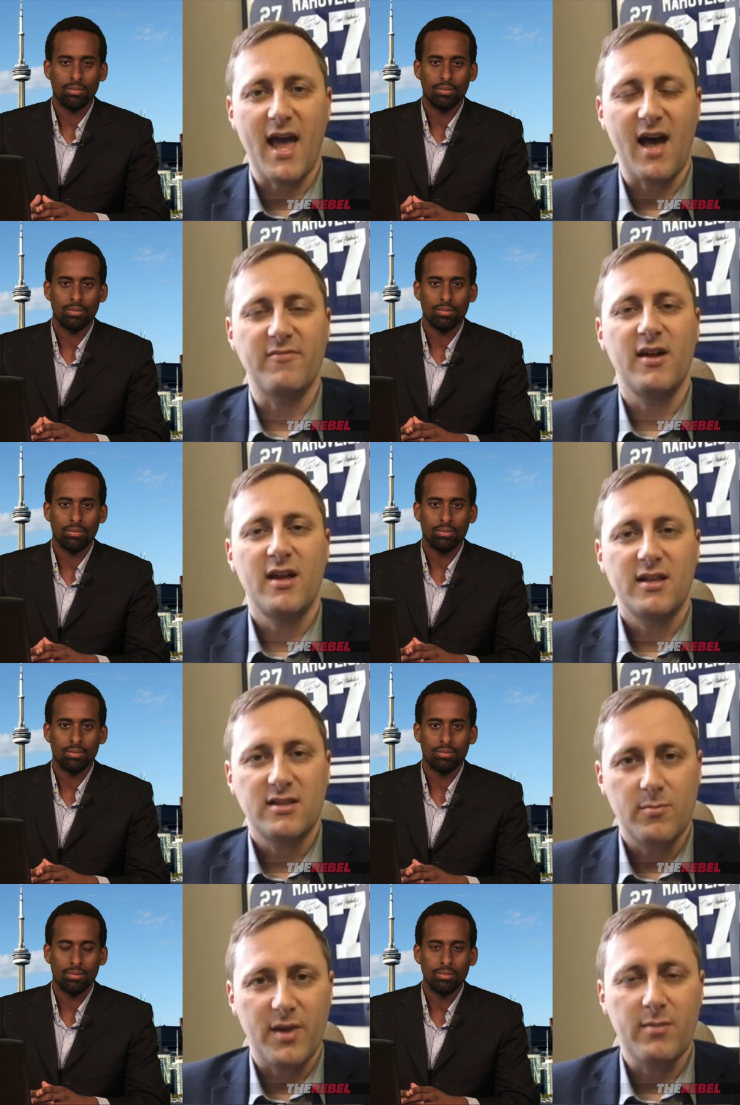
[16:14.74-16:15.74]
Speaker 1: I have.
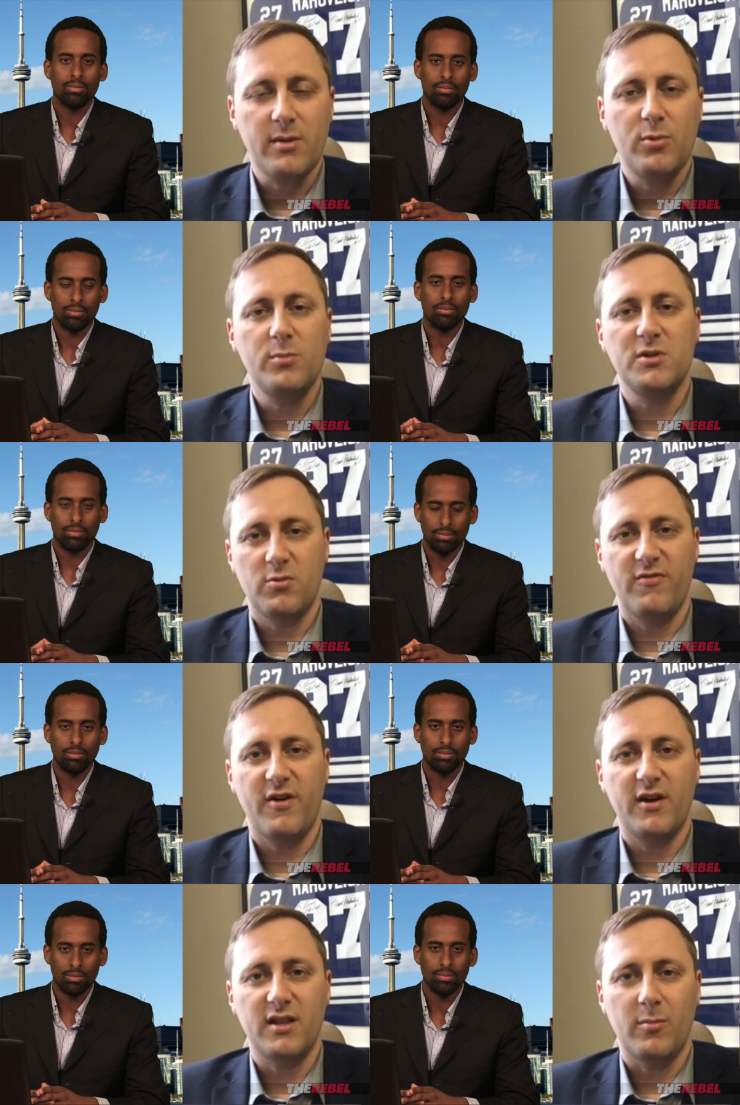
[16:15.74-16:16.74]
The baby boomers
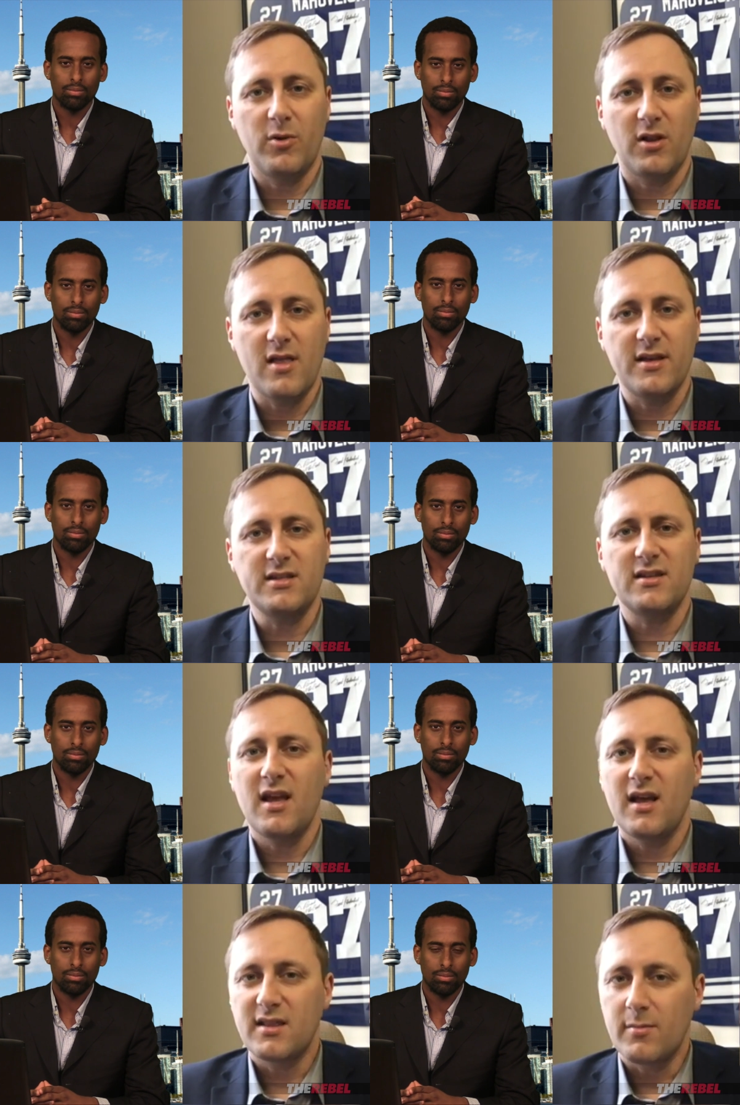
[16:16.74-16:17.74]
were very liberal on this,
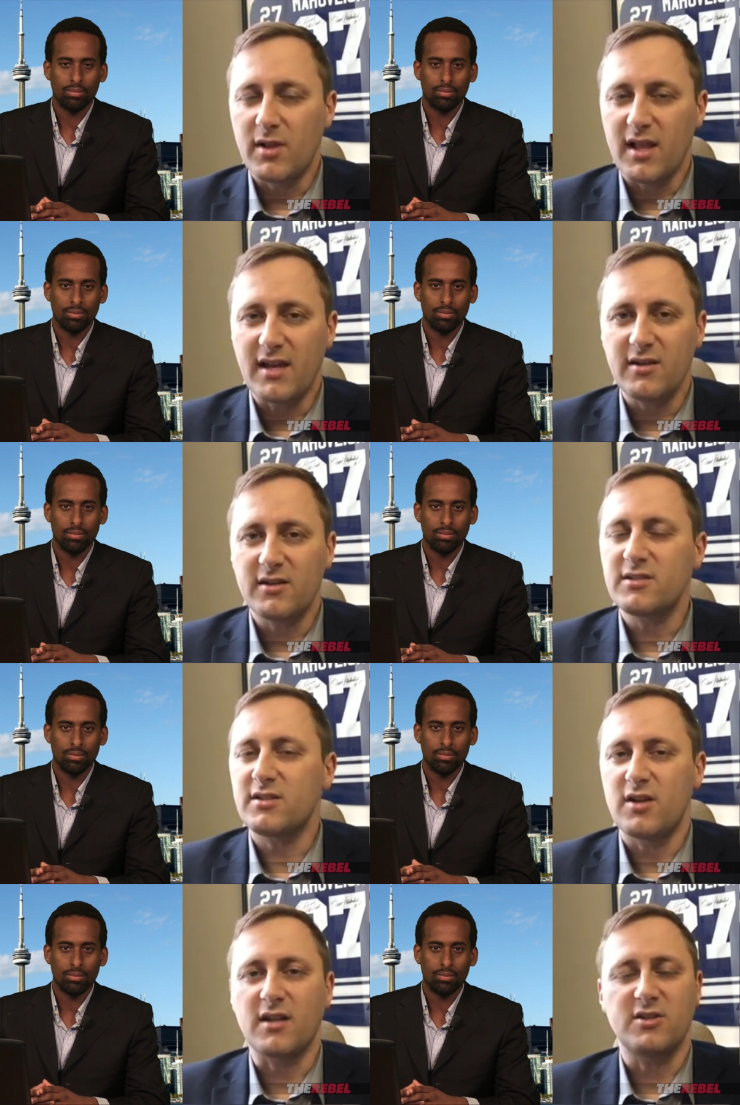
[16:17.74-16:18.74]
the
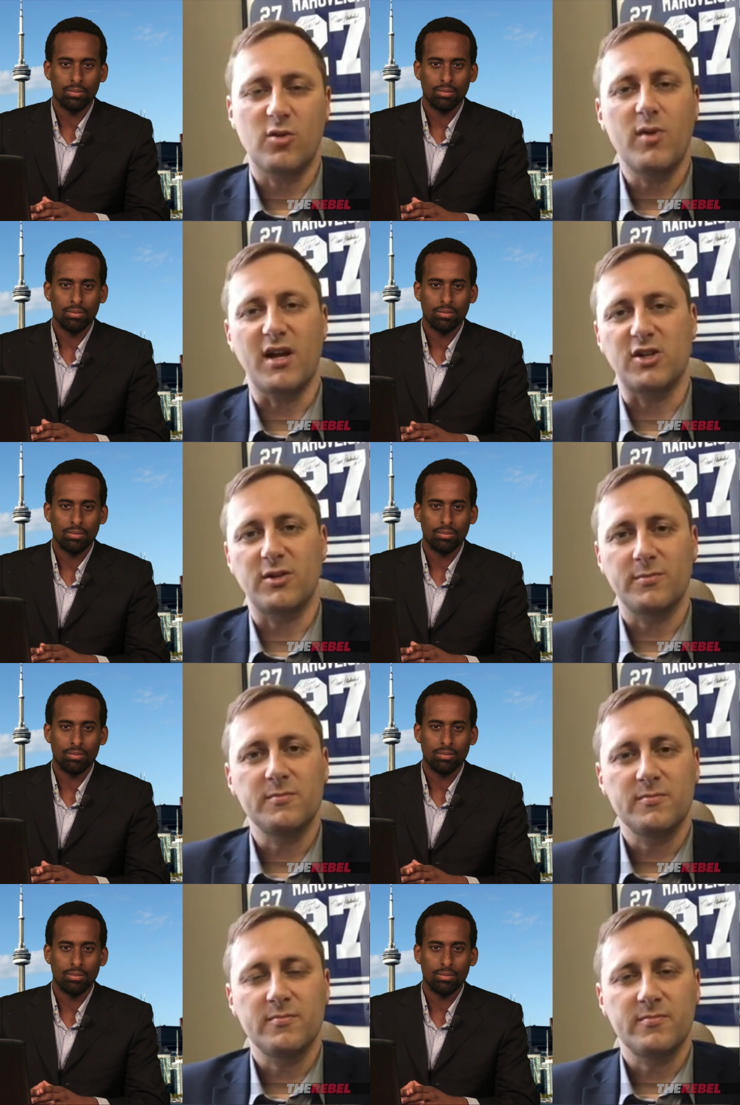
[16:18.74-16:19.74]
millennials, not so much.
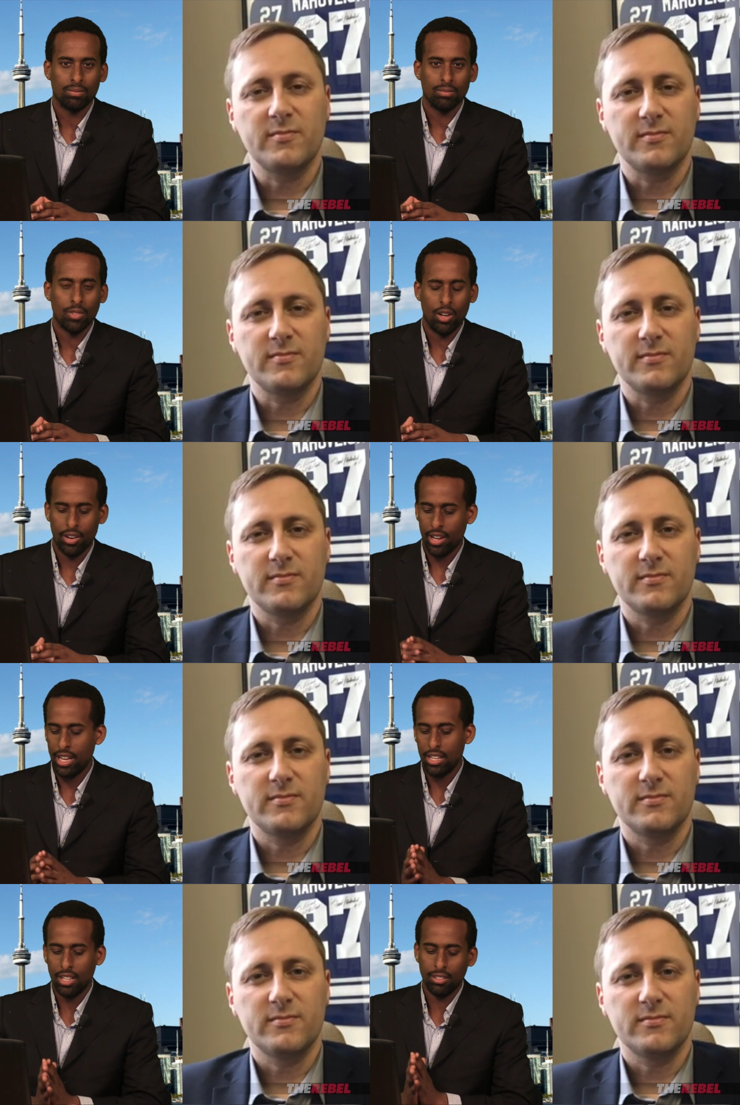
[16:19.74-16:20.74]
Speaker 2: All right,
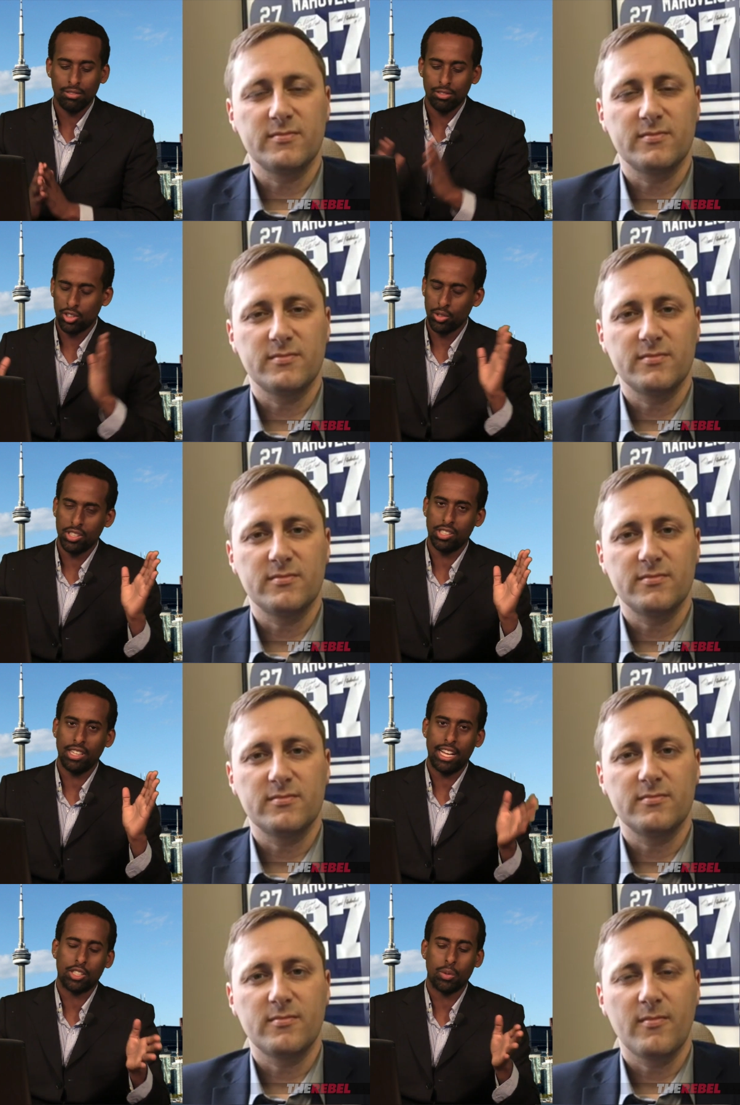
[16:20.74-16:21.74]
and uh, so this is the
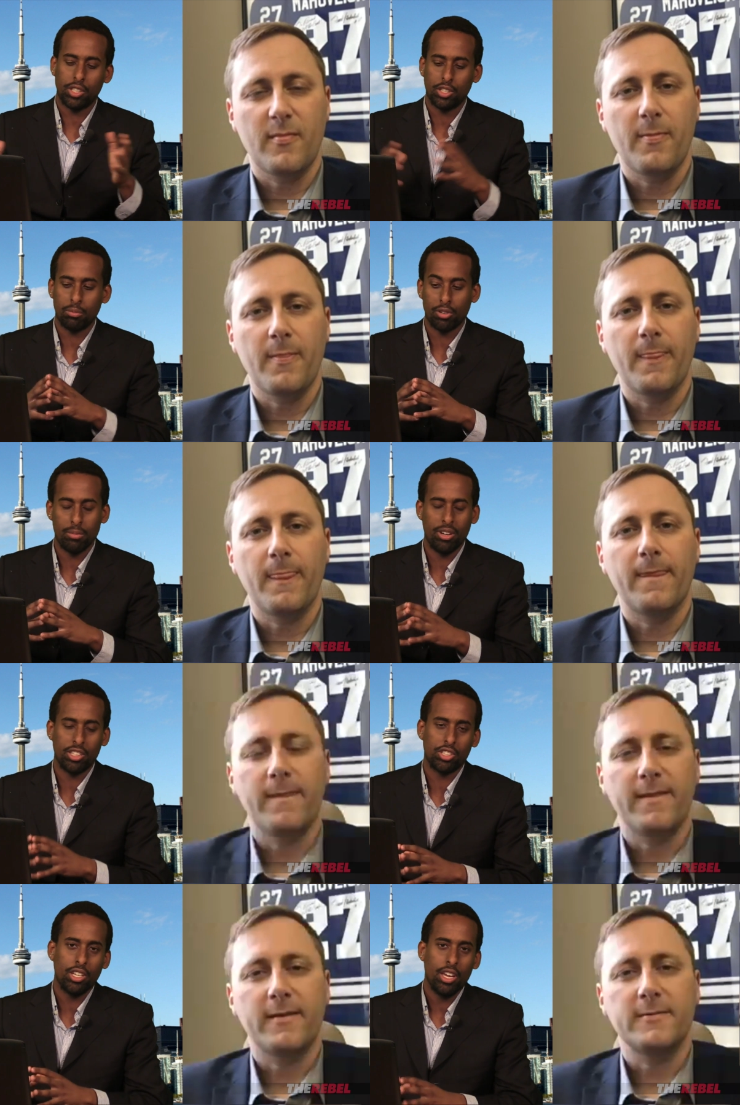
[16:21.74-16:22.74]
last question, pretty
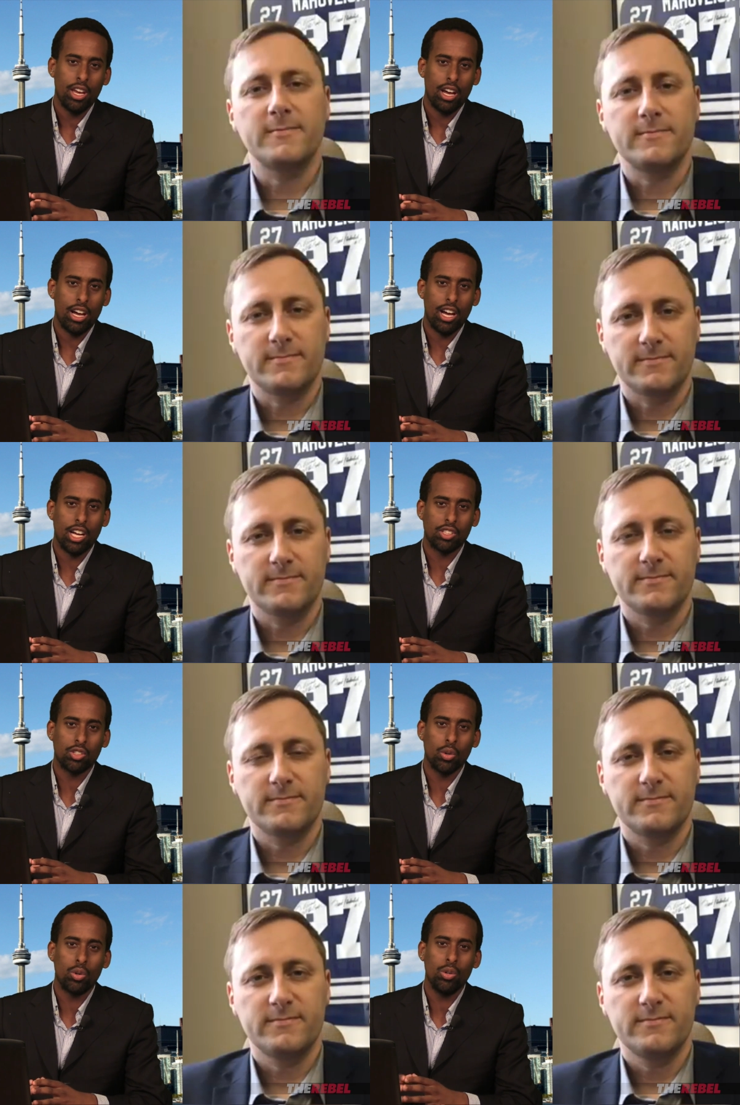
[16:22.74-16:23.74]
much. Uh,
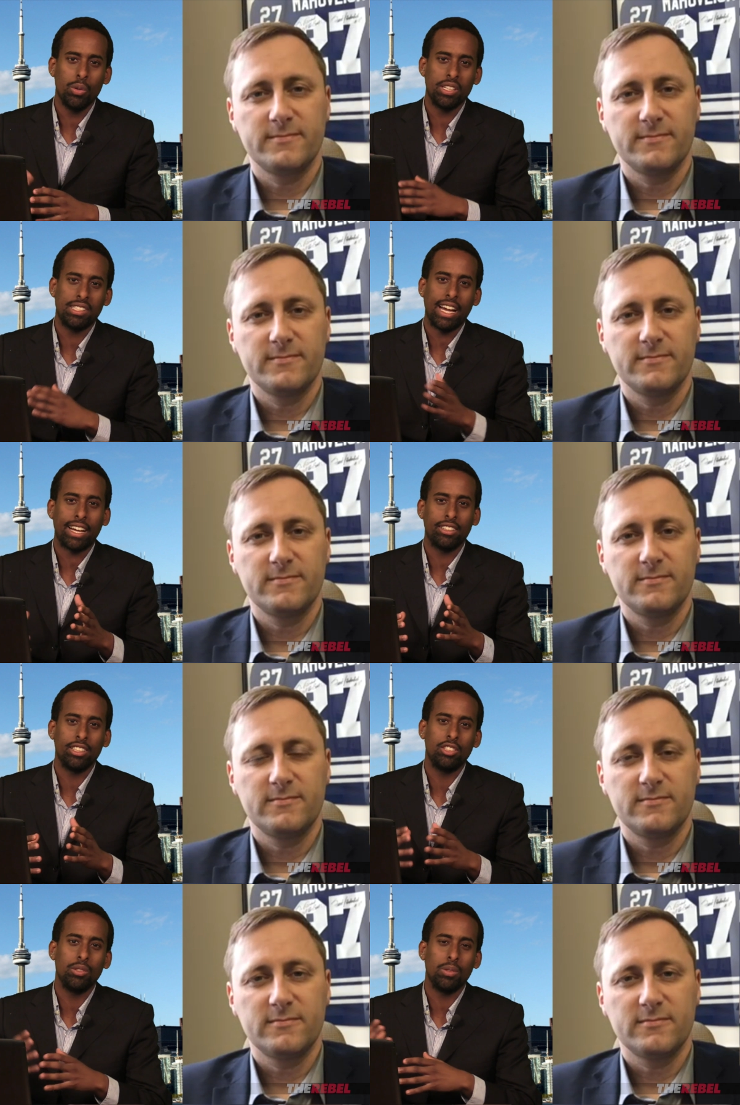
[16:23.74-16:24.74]
so, who
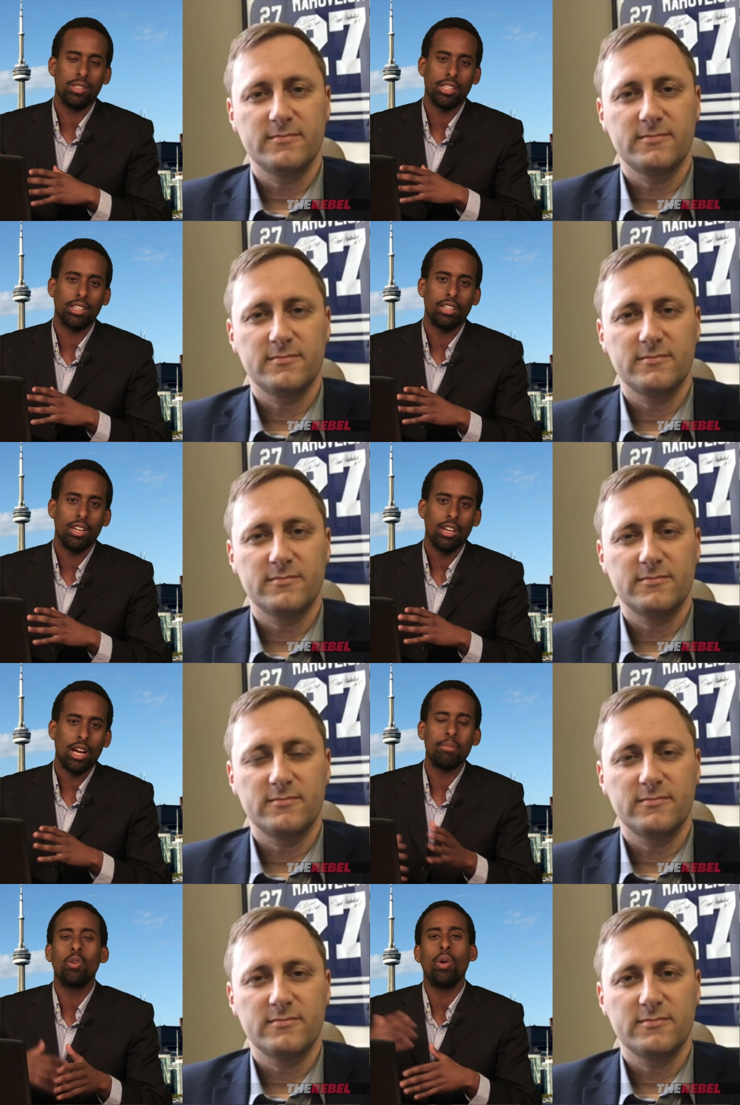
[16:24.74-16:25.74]
exactly do you think?
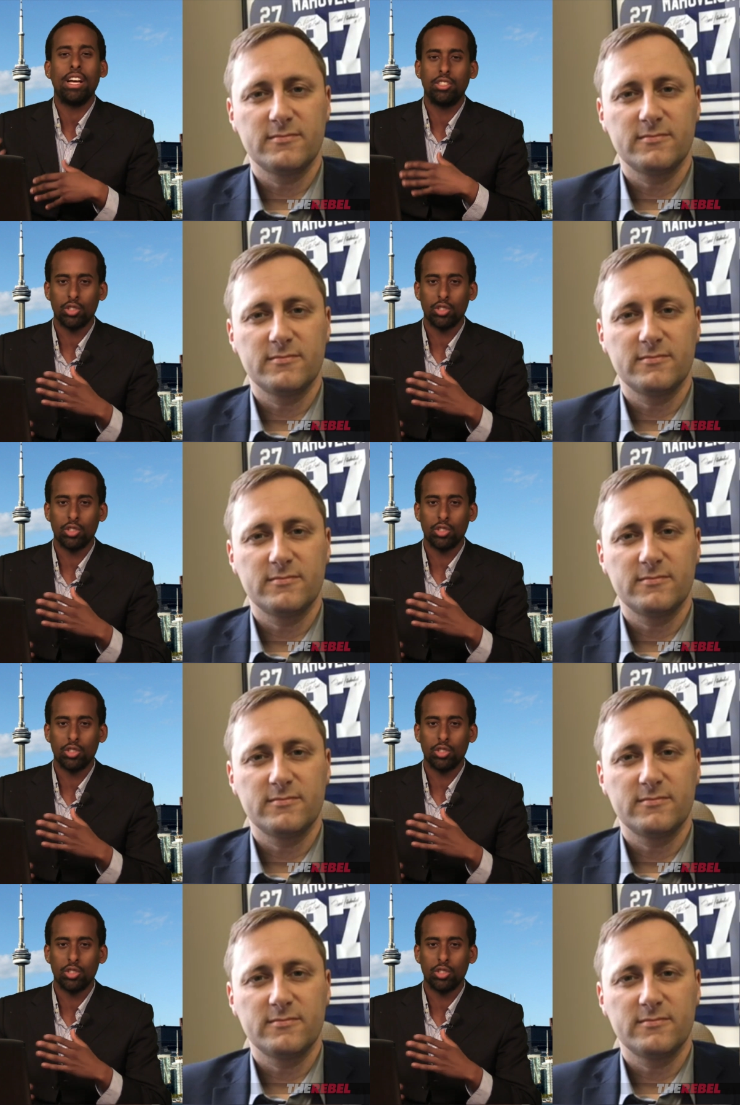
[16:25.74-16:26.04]
I mean, who has